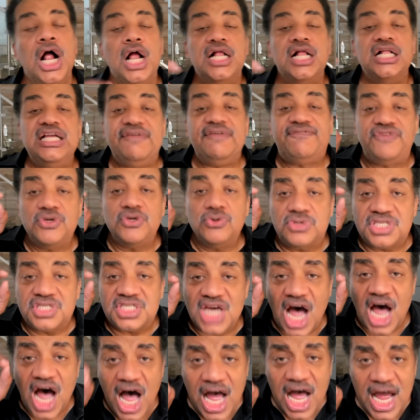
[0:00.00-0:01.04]
if you
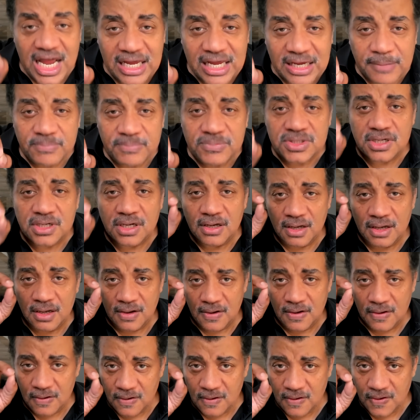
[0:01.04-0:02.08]
timed
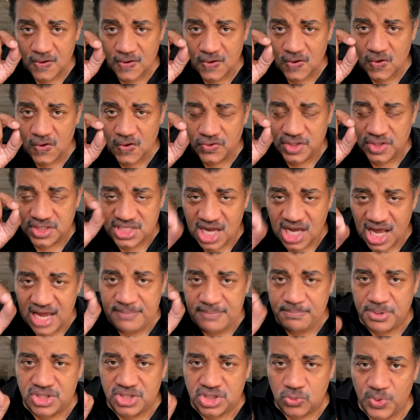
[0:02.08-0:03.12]
the time
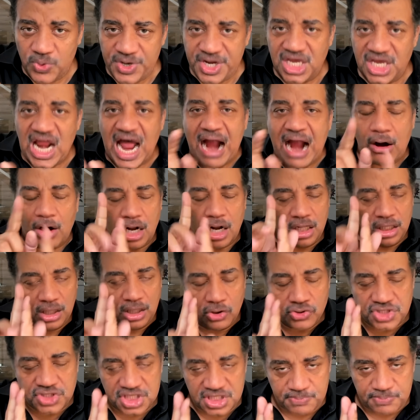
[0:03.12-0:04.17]
between our
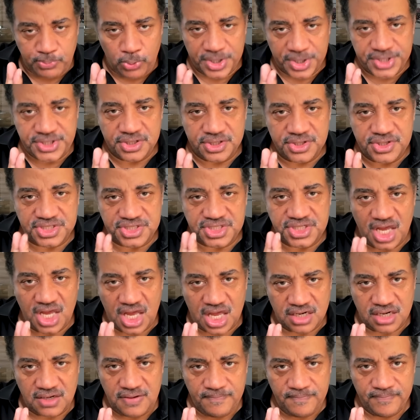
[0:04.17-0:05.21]
closest point to the
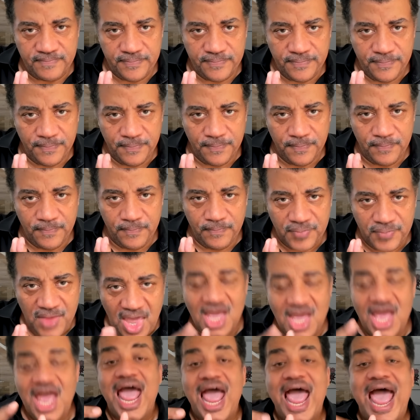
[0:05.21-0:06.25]
sun
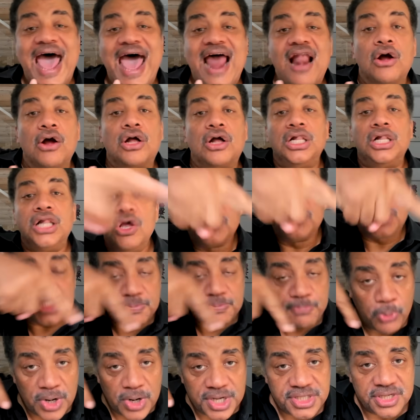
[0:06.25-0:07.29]
and our closest
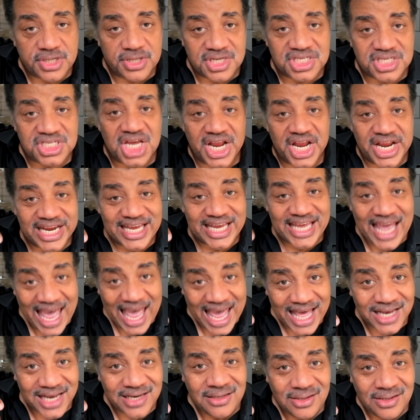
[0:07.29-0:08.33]
point to the sun
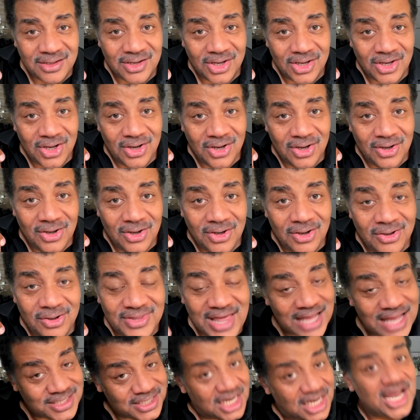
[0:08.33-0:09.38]
again,
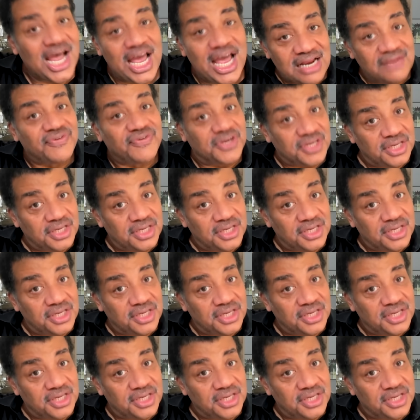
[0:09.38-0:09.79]
that's a kind of a